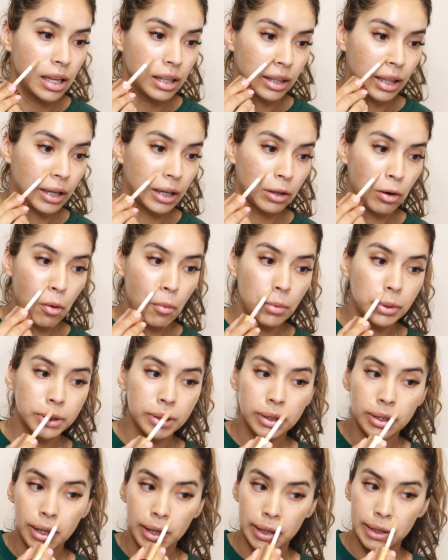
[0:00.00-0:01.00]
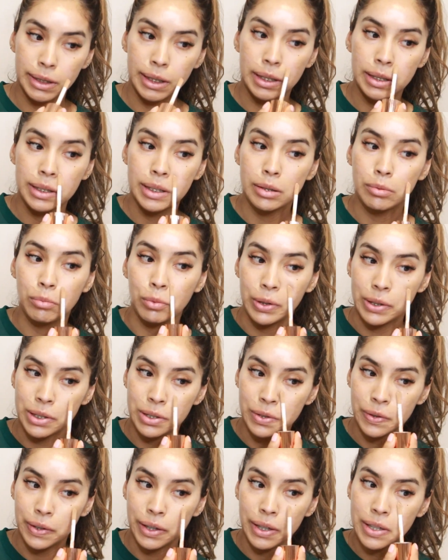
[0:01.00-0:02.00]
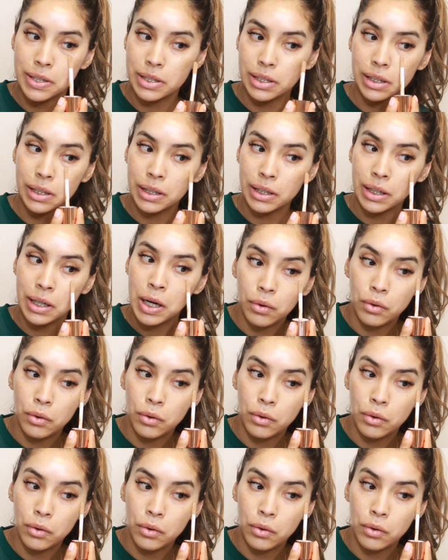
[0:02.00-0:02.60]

Like, it almost looks like a tinted moisturizer